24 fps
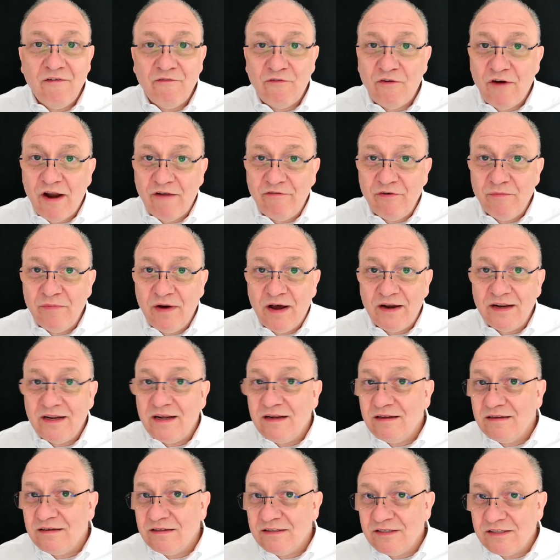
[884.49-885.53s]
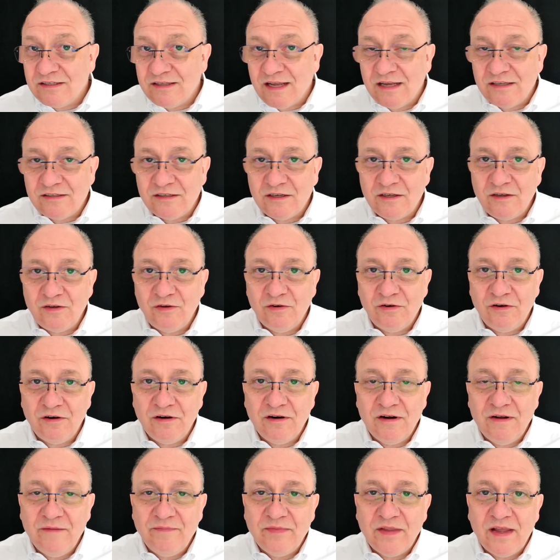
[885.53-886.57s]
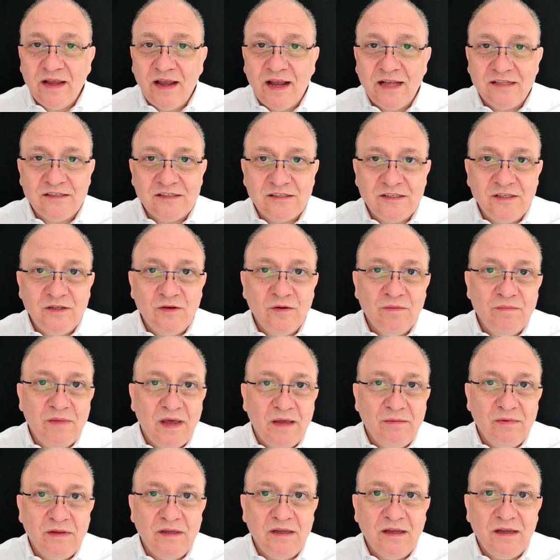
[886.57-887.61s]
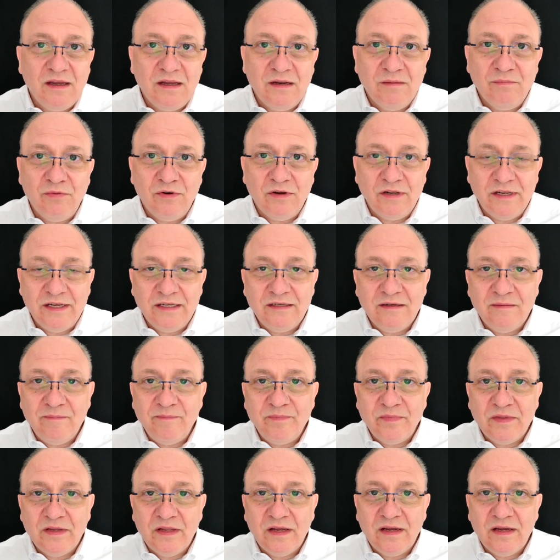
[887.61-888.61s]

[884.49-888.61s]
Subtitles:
For everybody, stay secure and see you maybe in Berlin.